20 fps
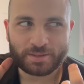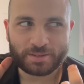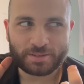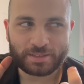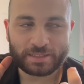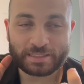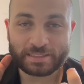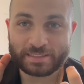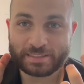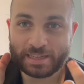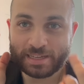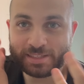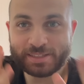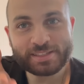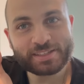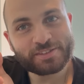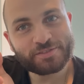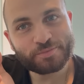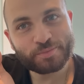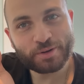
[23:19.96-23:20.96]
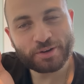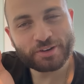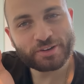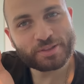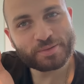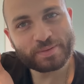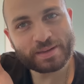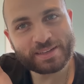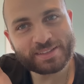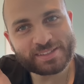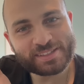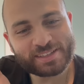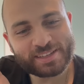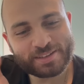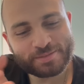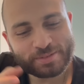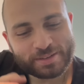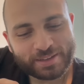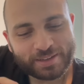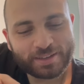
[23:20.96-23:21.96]
intensive part of the paint
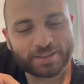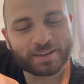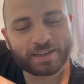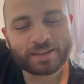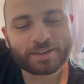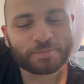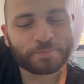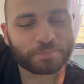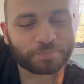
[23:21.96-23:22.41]
scheme. Like,